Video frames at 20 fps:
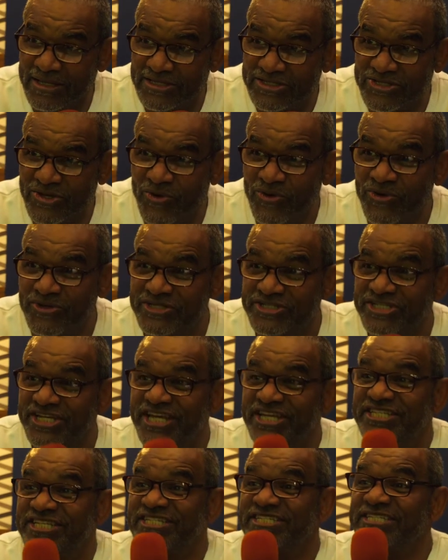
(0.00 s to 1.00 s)
So
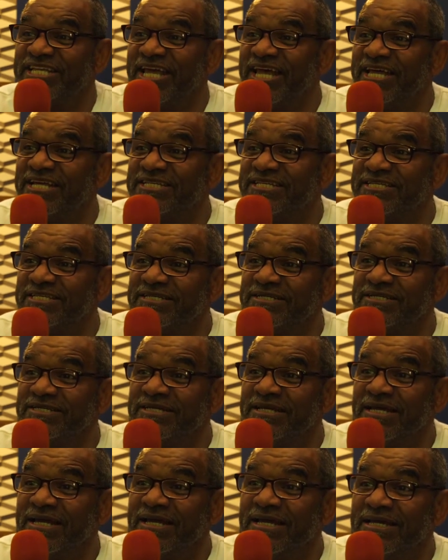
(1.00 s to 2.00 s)
Jesus says,
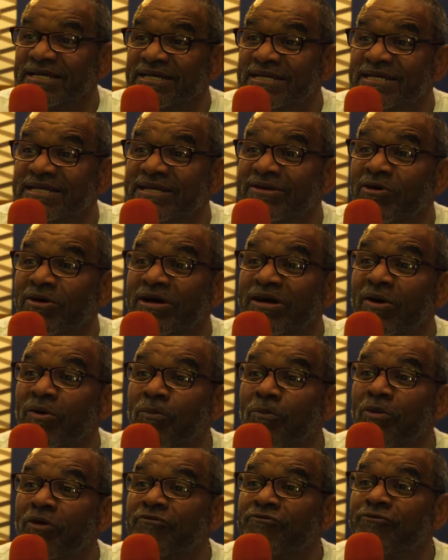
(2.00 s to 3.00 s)

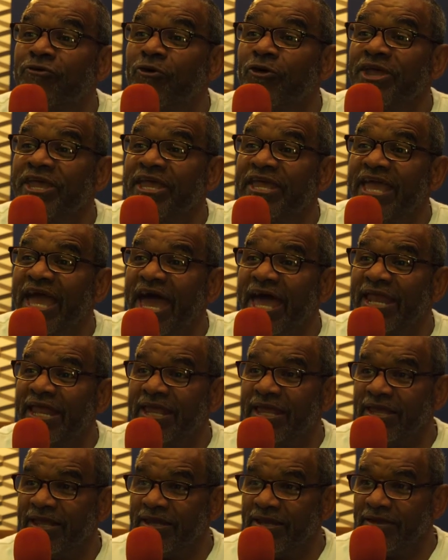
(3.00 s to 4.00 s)
before he got
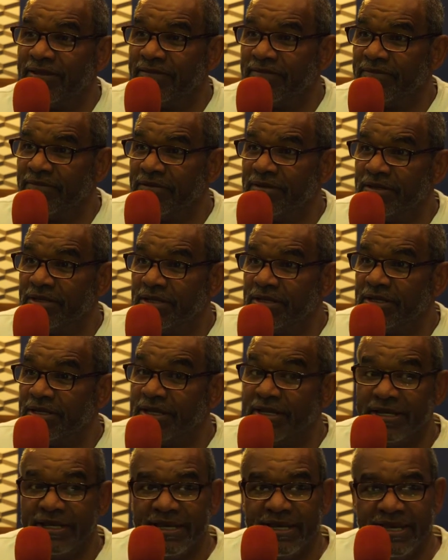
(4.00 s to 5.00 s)
hit,
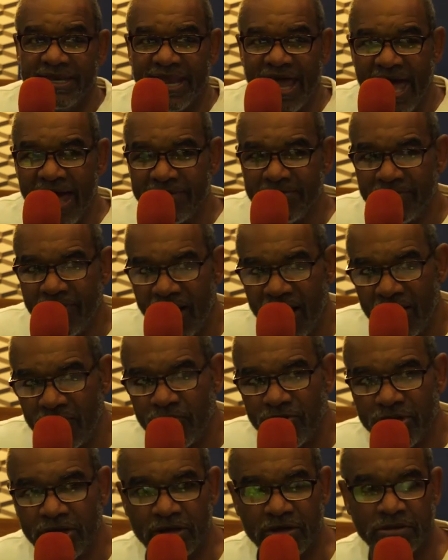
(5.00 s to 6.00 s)
not my
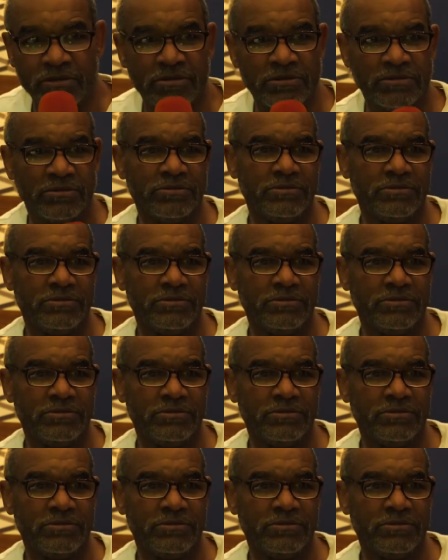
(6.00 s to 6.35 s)
will.